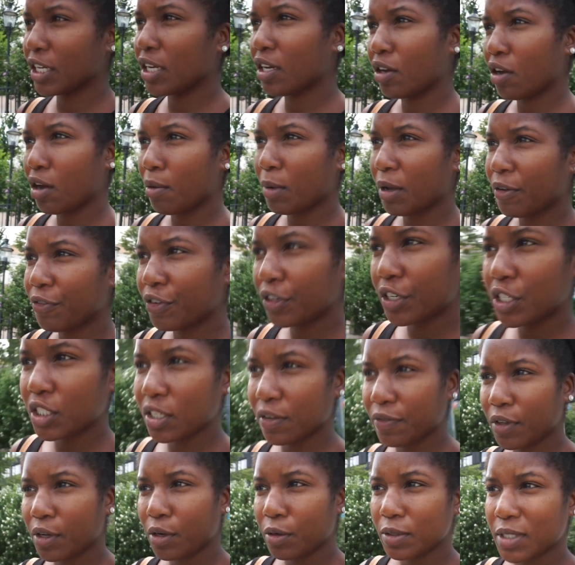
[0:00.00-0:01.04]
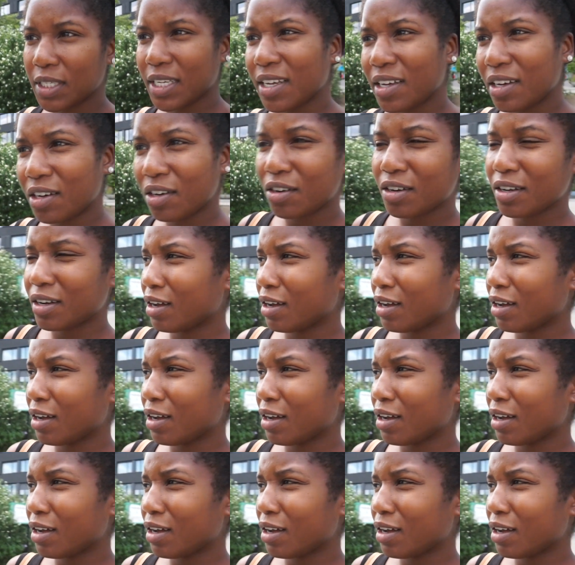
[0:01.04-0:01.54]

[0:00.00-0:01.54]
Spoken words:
getting all my footage of the hotel,